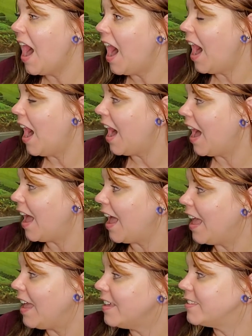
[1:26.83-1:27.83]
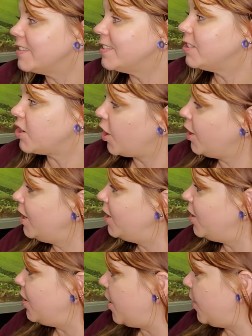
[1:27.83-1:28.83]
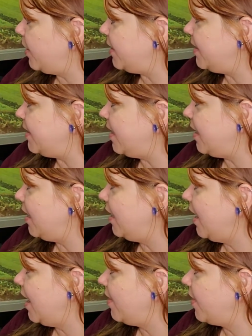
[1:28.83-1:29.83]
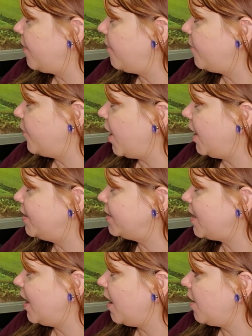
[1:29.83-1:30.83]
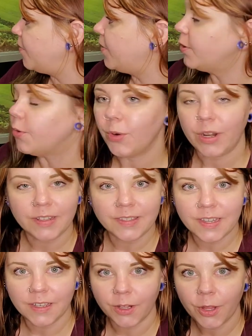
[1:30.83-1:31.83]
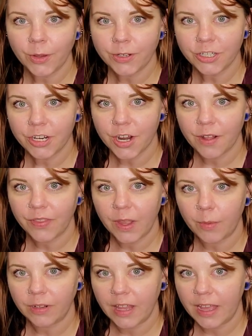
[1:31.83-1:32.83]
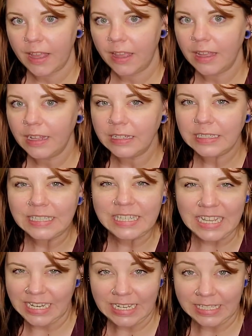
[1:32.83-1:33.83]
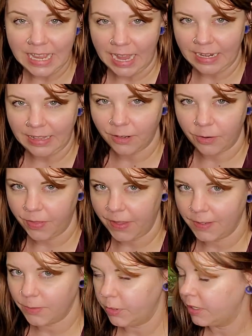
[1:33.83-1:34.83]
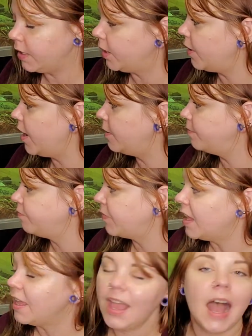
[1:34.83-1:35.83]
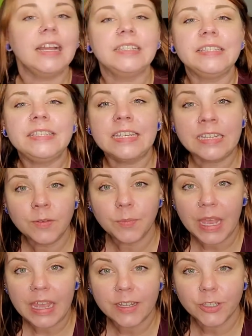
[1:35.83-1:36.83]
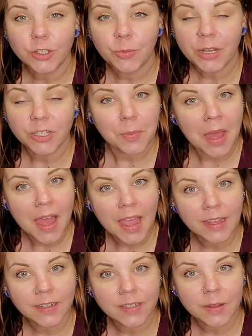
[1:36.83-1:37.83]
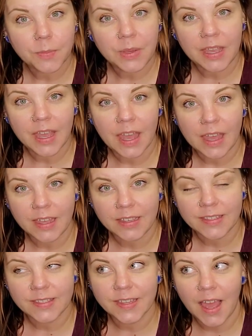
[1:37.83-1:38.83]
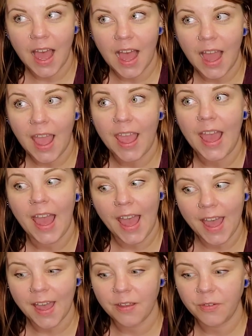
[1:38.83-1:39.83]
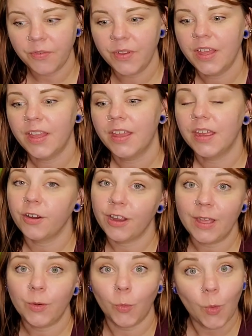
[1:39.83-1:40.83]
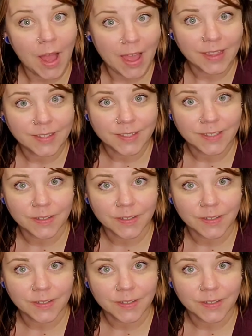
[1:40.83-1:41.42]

I started noticing in the front of Gordon's enclosure, there were like teeny tiny little things wiggling around. I didn't pay it too much mind because it was